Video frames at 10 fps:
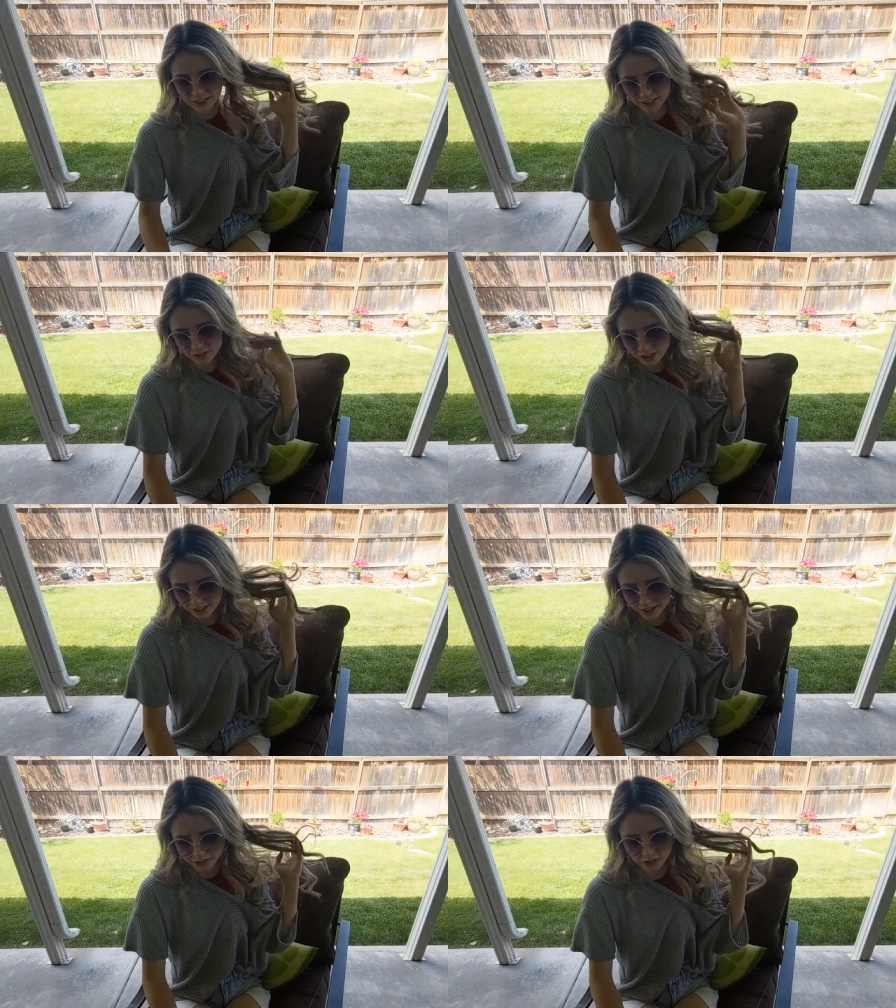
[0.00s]
sorry you
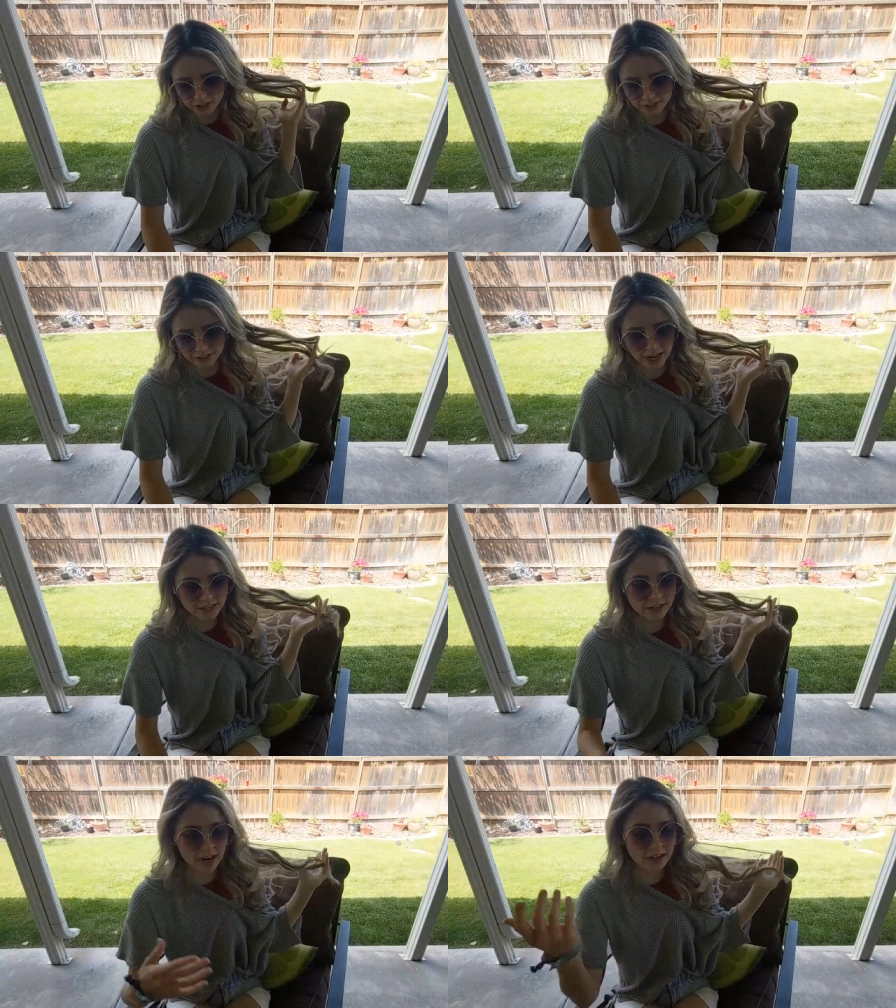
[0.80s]
didn't get an alert.
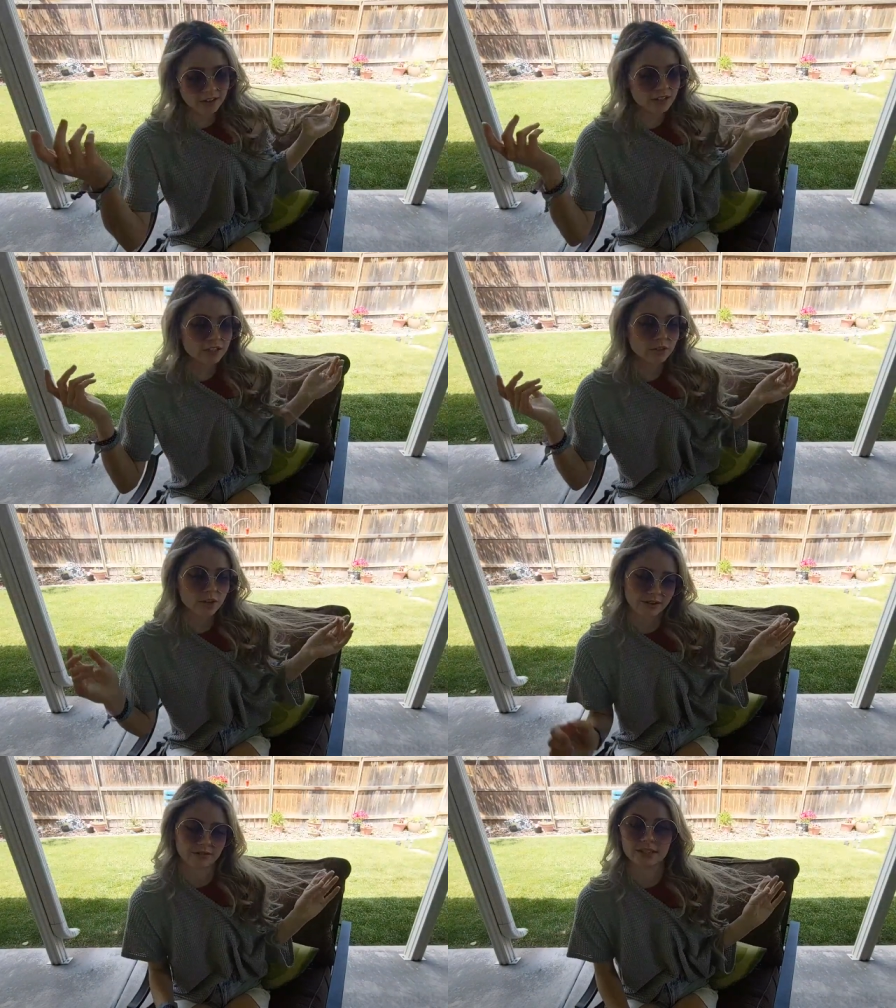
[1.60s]
I, honestly
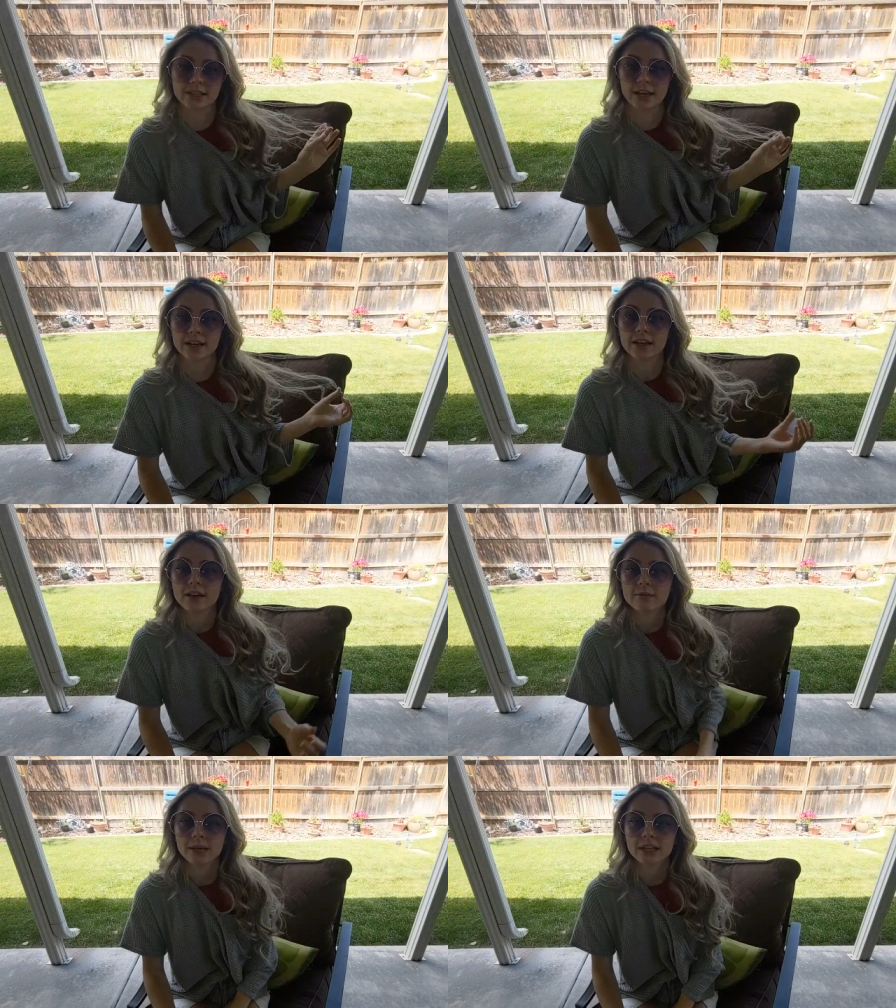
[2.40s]
don't know how to fix that.
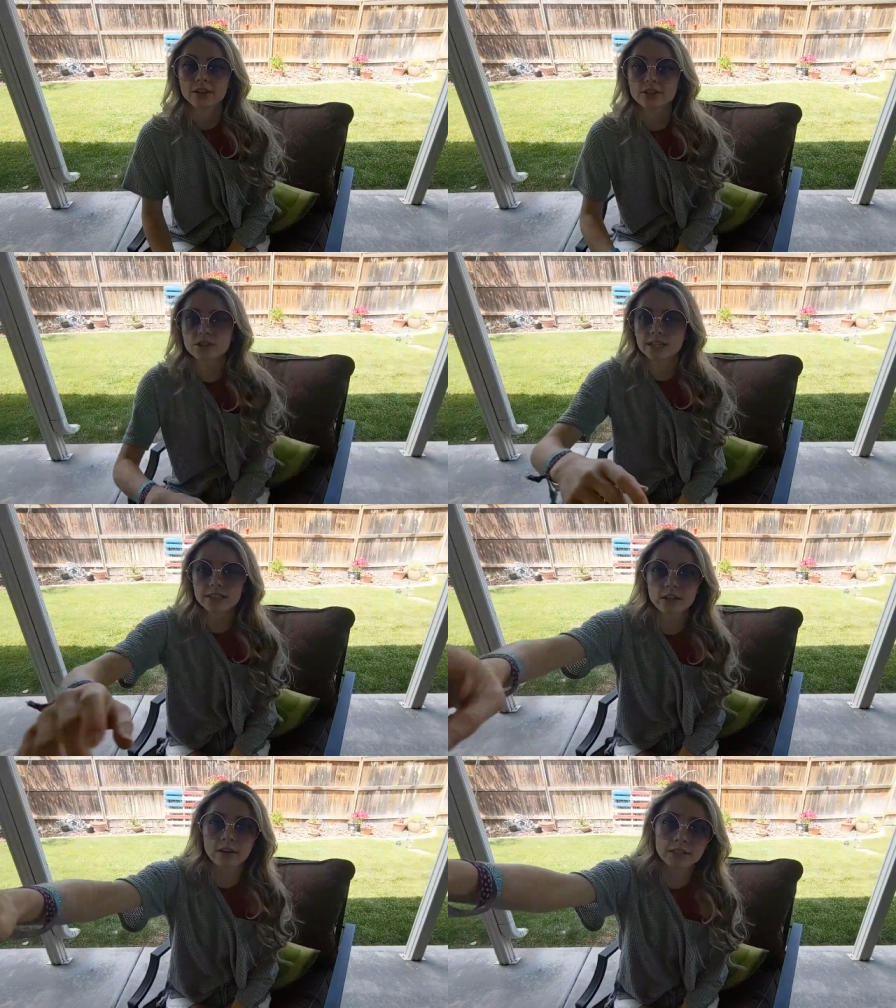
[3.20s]
My alerts are
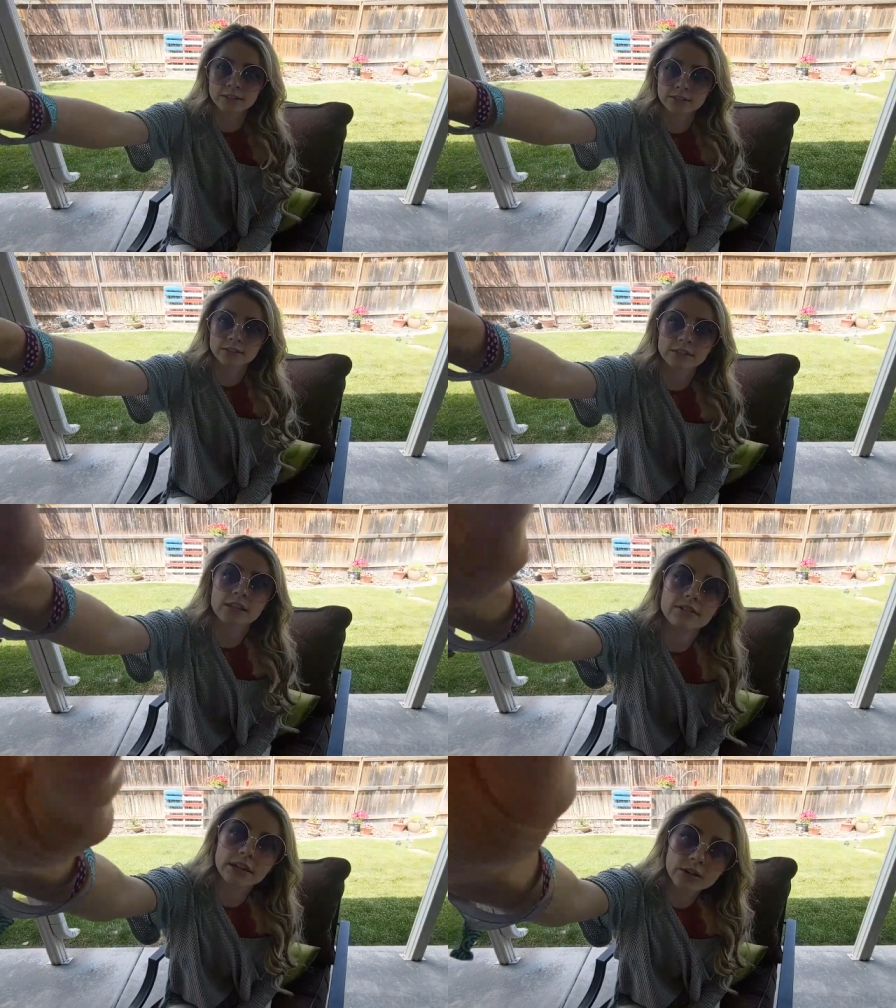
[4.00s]
ticked on.
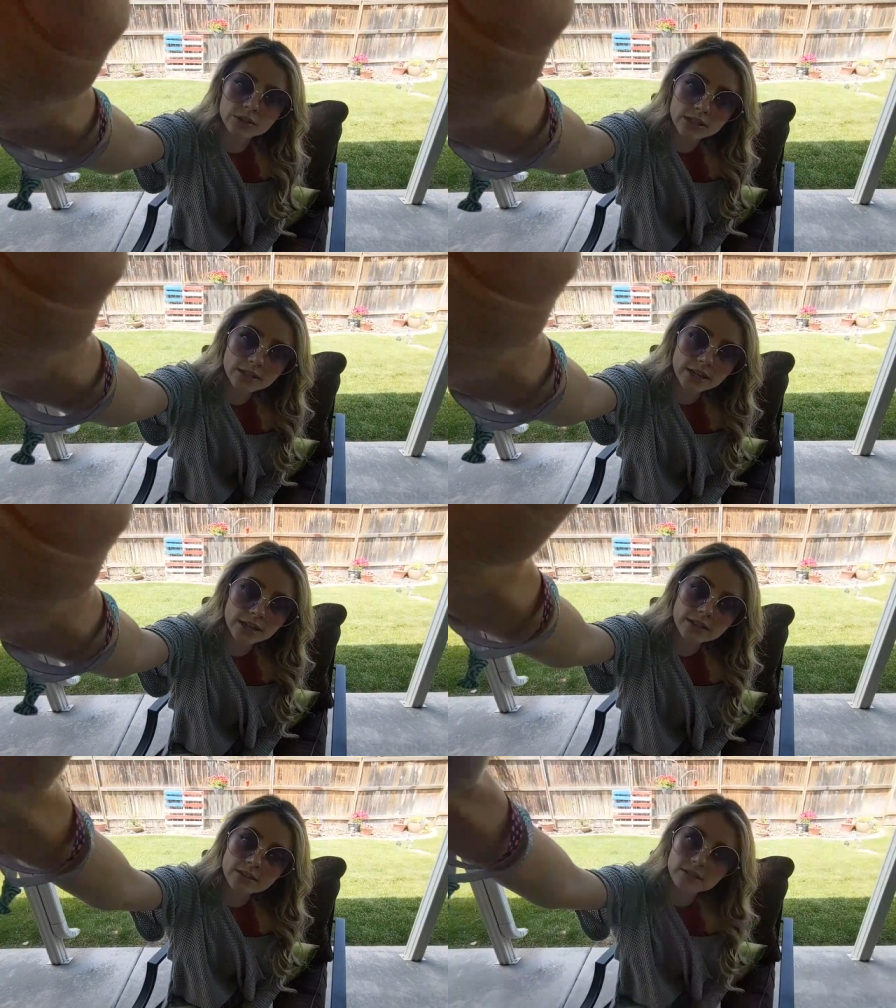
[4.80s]
If I go into
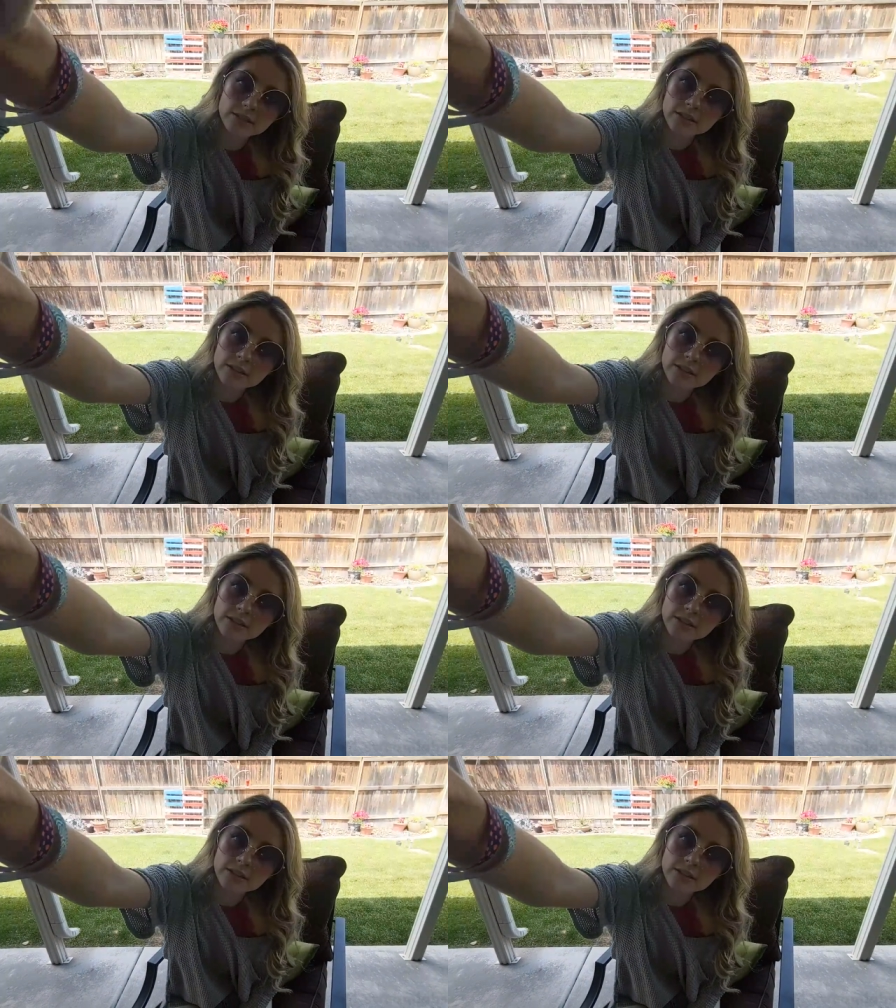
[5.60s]
settings,